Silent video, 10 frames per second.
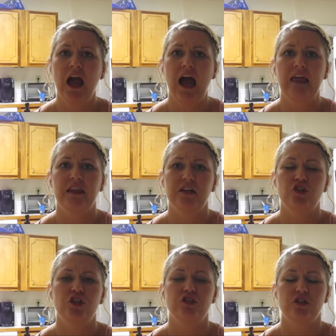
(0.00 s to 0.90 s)
And then
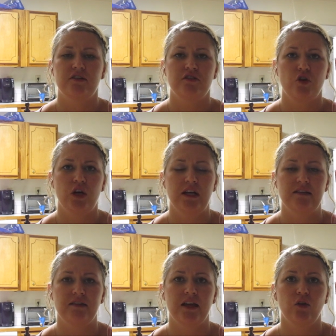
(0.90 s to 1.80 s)
she just started a
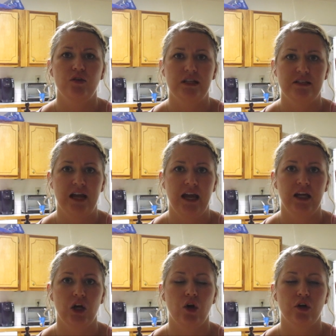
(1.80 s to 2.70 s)
sale
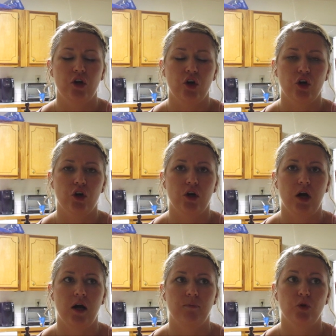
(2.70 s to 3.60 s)
today on her
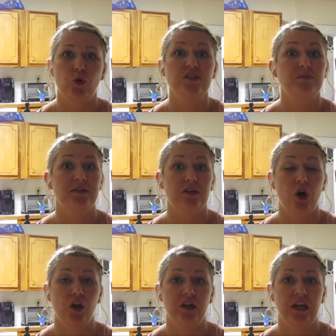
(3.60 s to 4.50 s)
um, Christmas
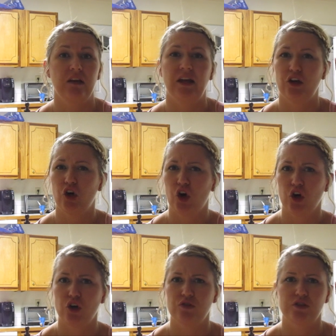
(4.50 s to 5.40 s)
holiday, like
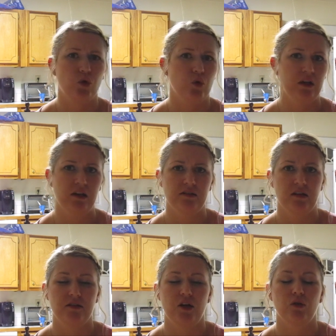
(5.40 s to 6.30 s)
cards, acrylics,
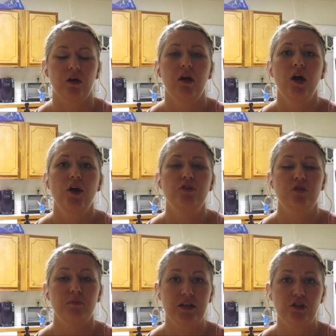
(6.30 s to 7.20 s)
etc.
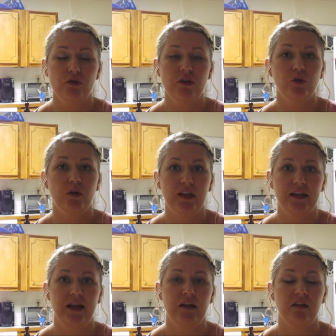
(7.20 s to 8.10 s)
So make sure that you
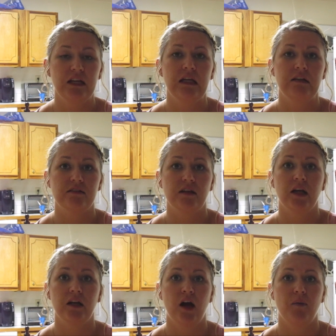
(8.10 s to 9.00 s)
click that link and
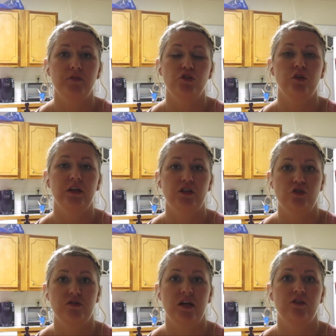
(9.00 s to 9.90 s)
sign up so you can get
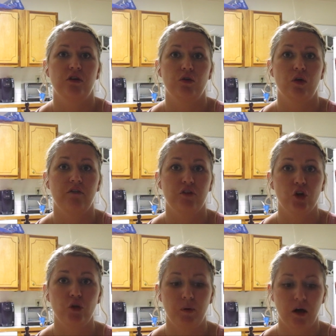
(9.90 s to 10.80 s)
your $10 off
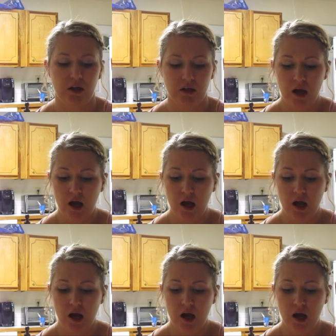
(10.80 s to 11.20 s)
coupon.